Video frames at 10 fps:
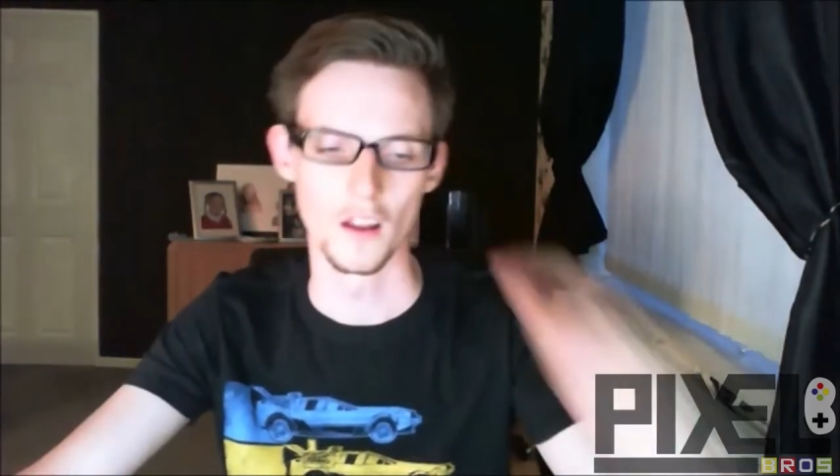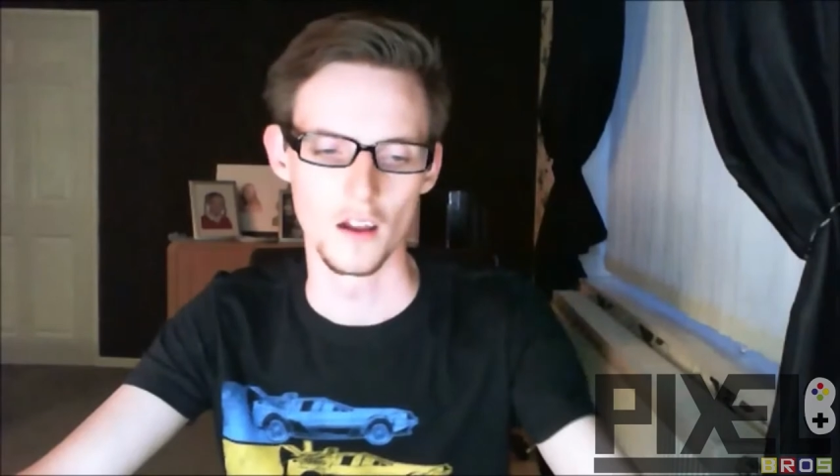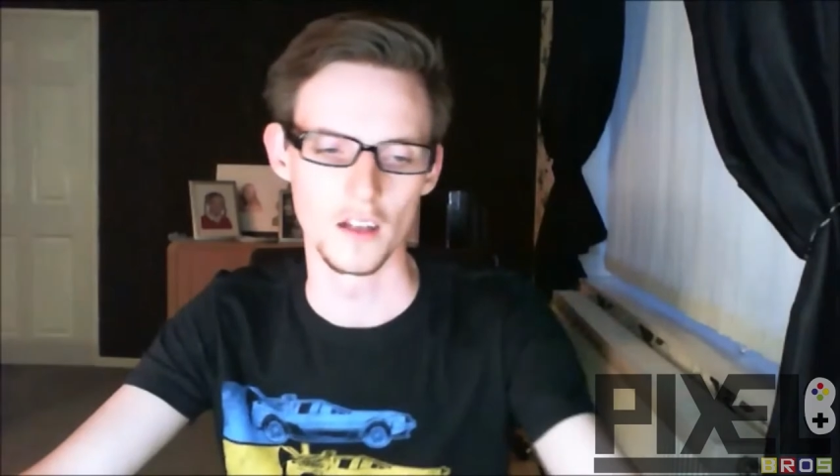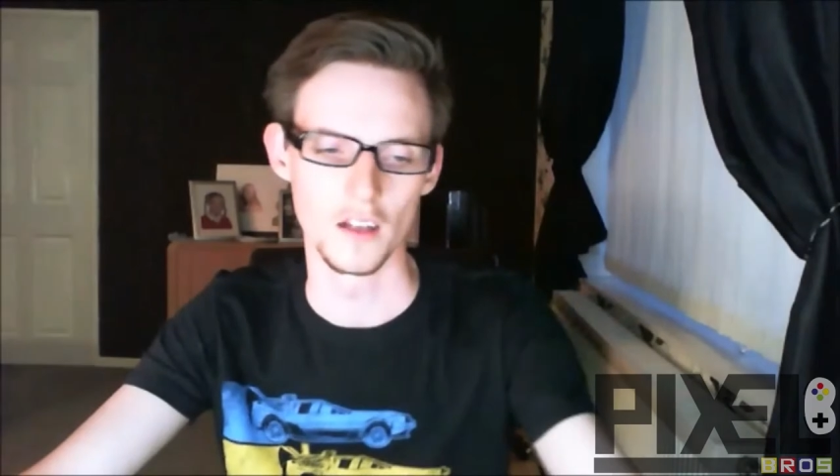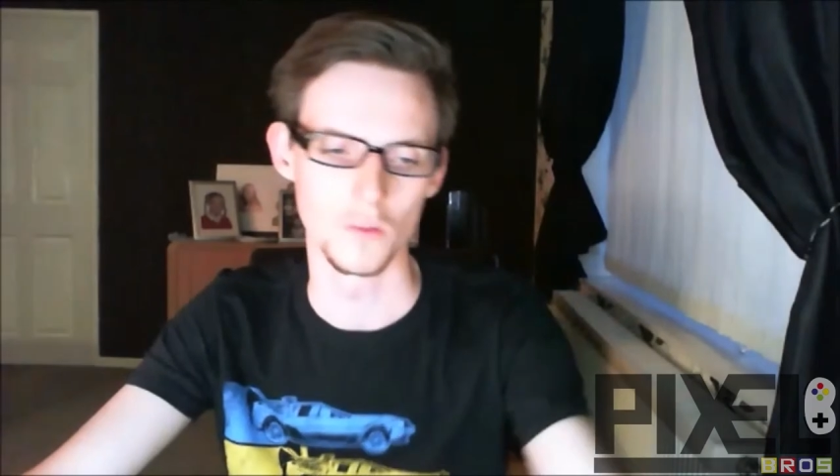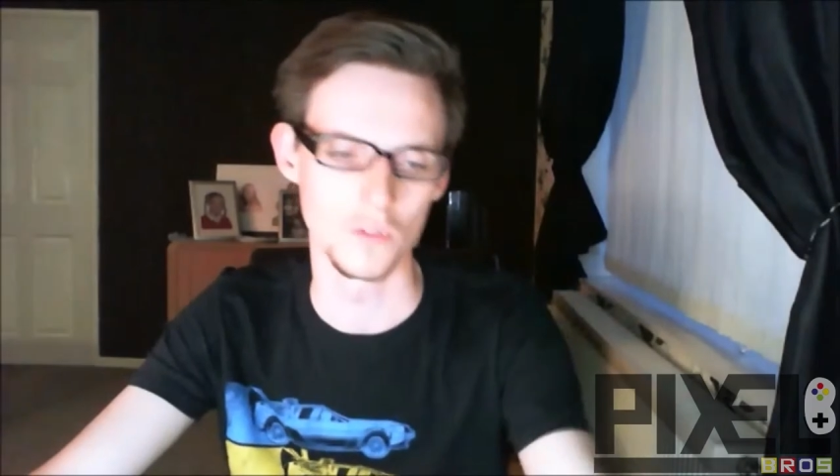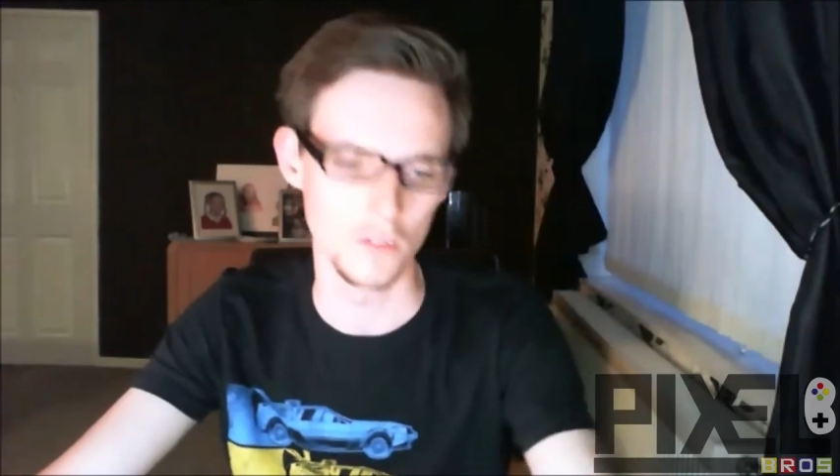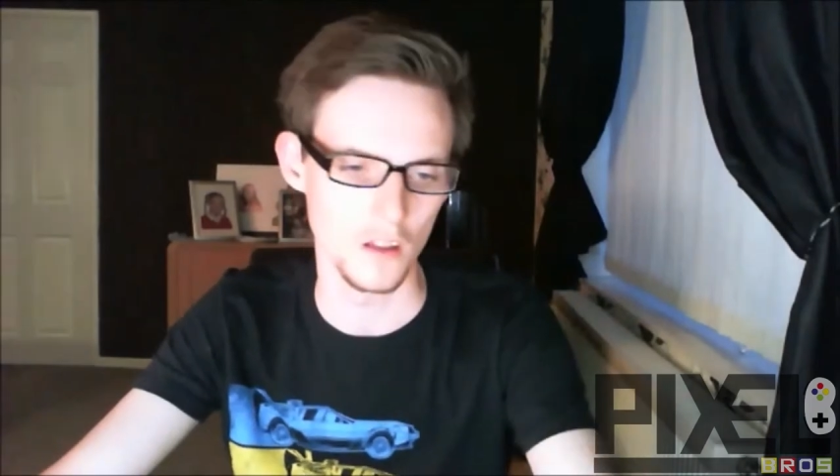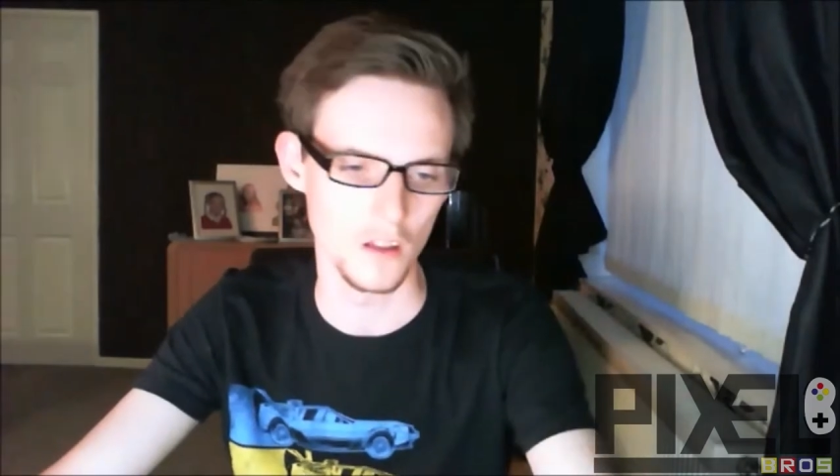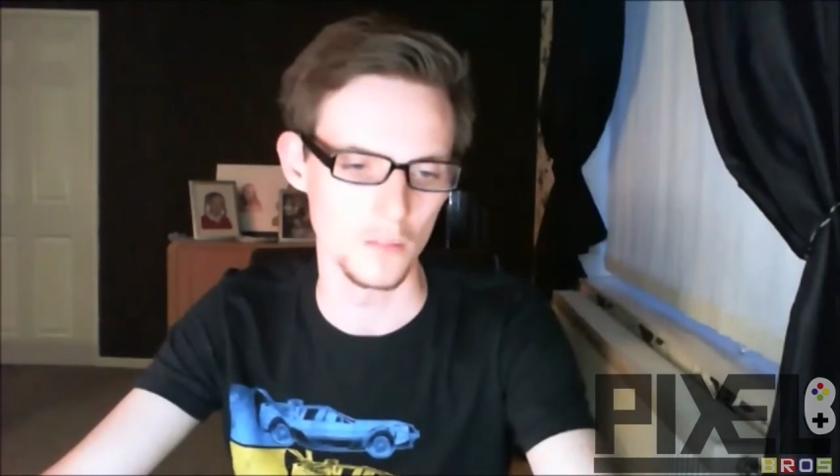and I will
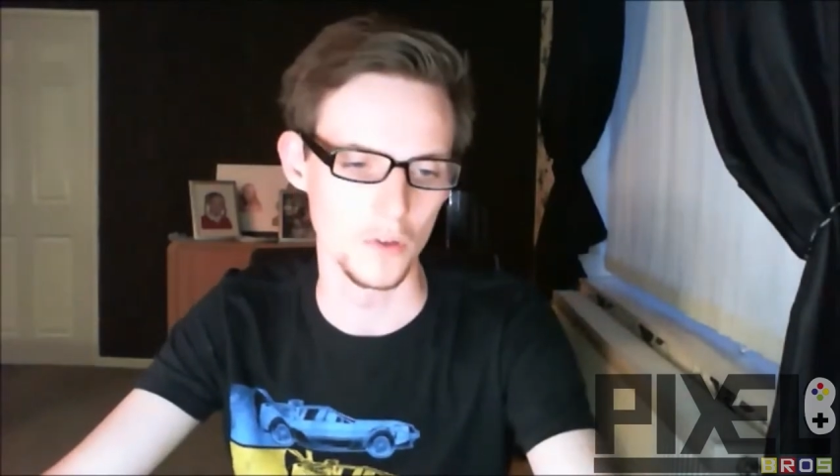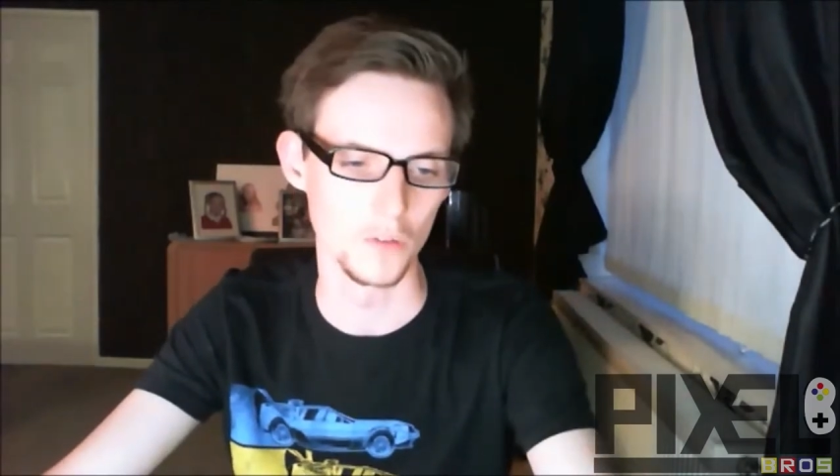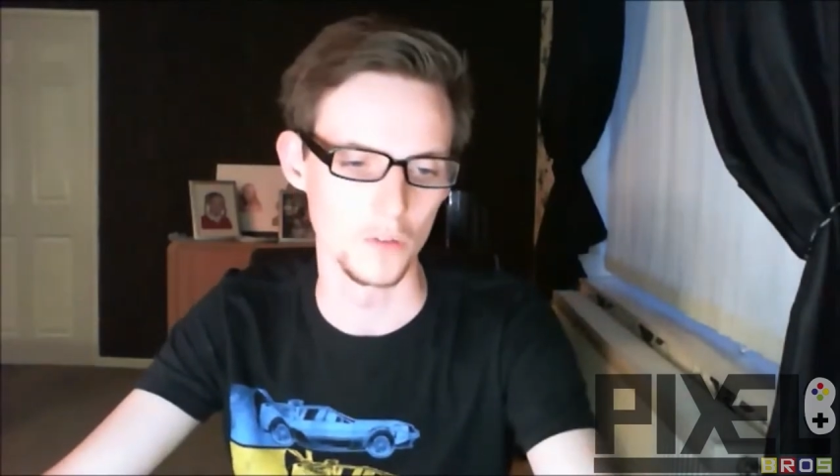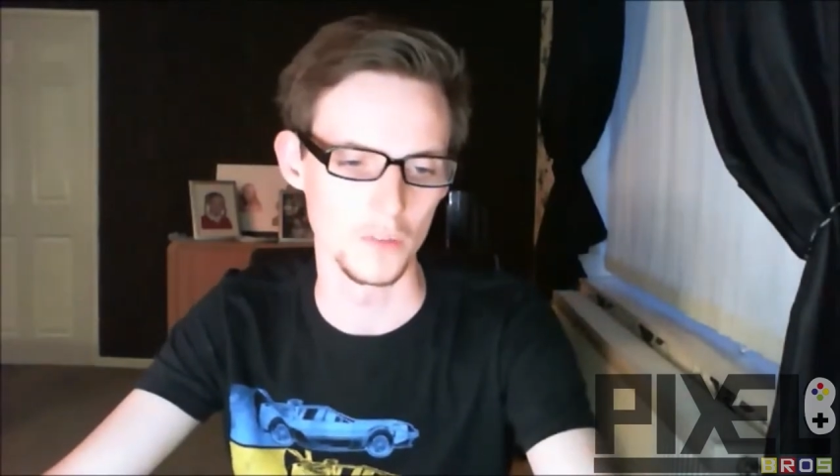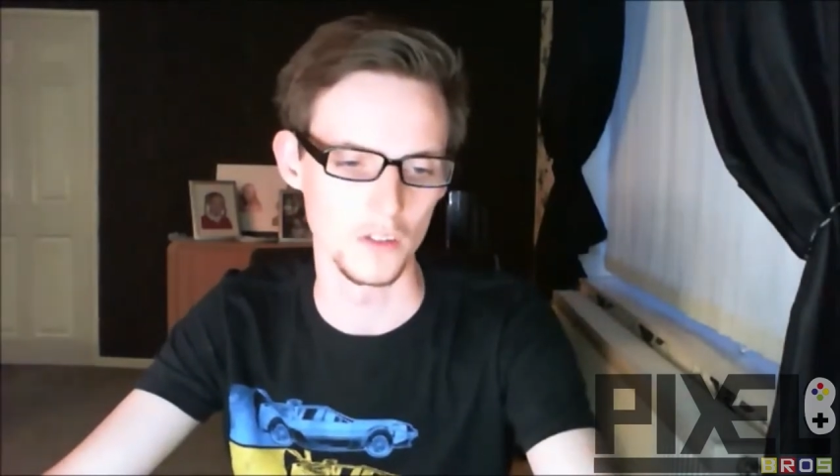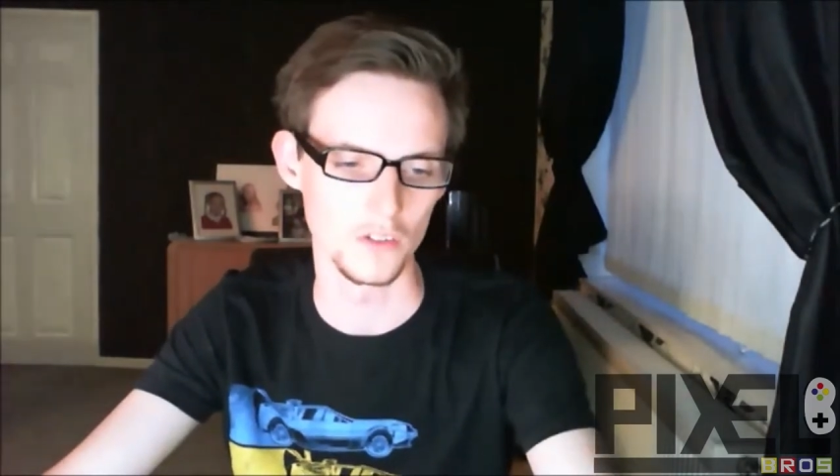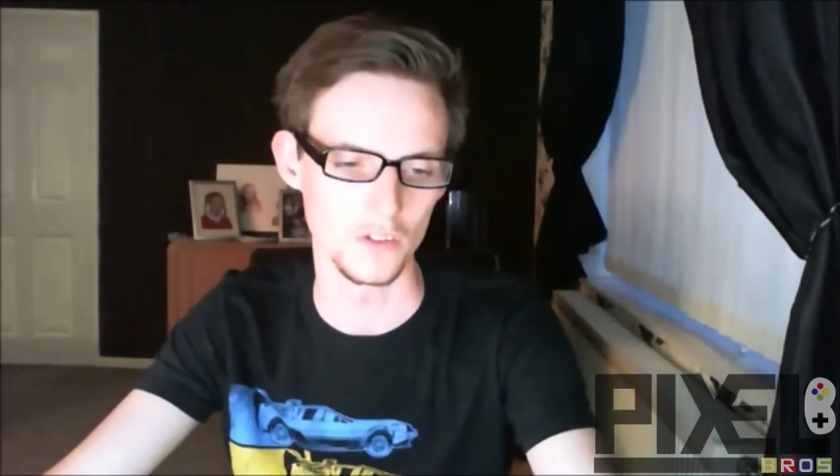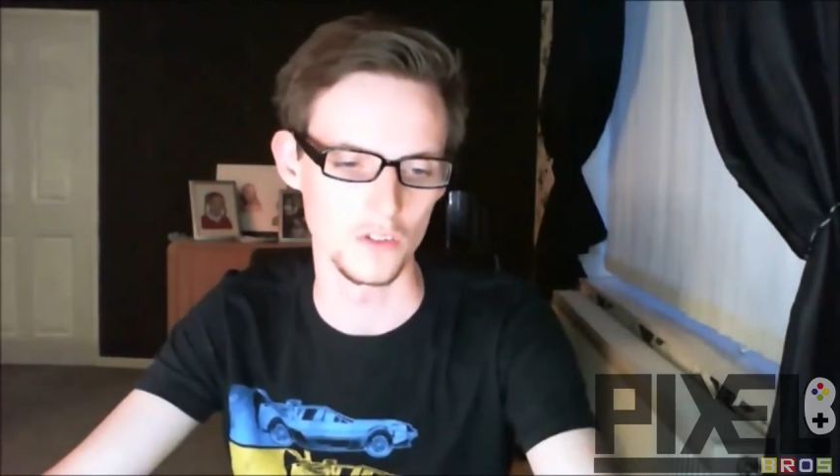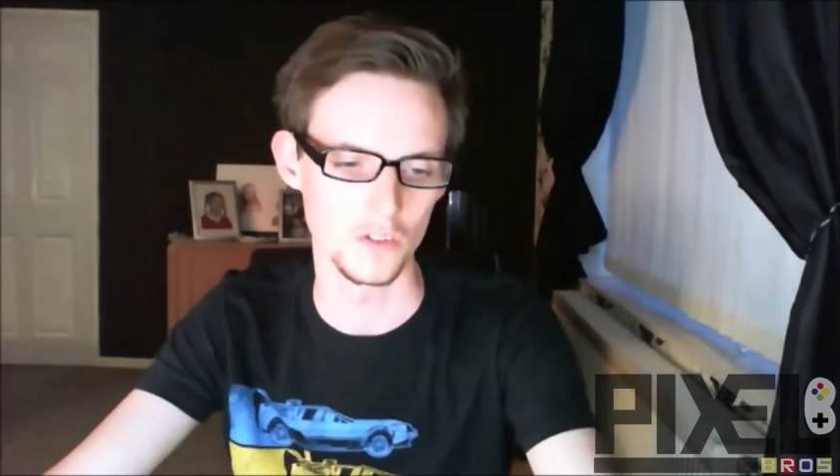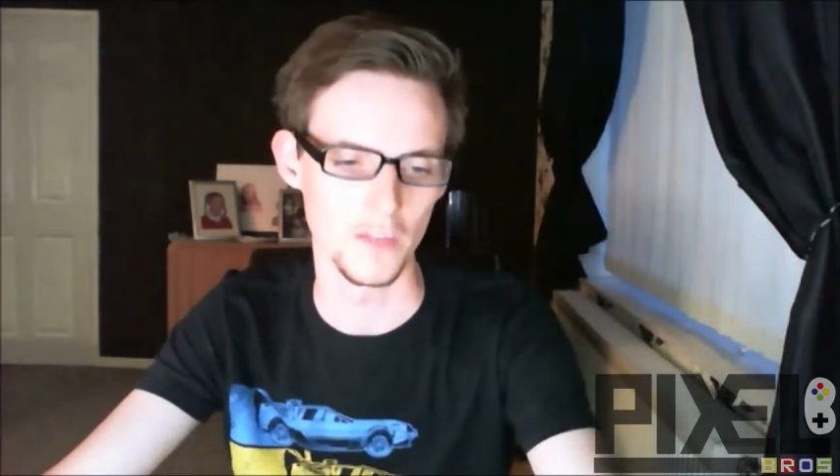put up
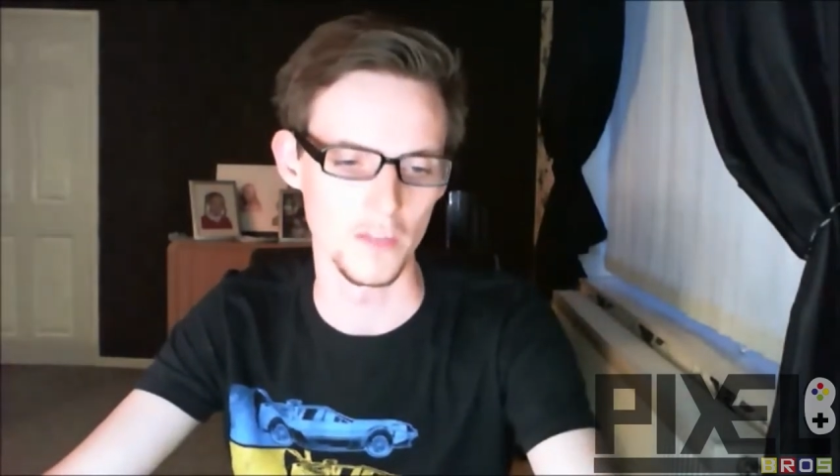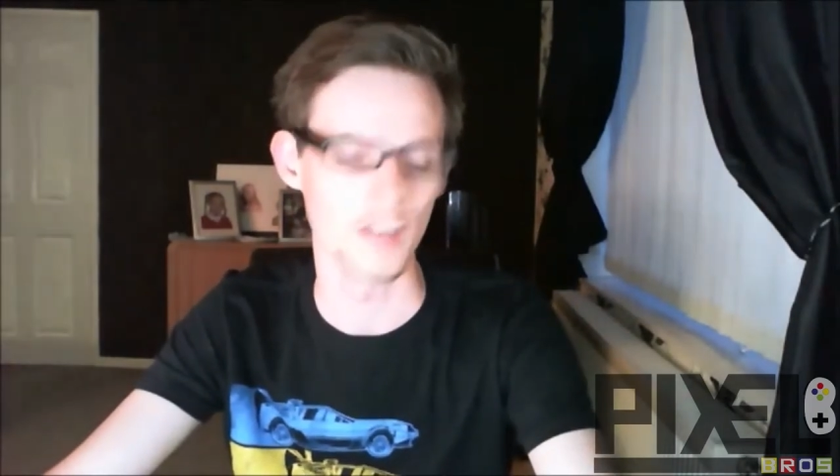some that I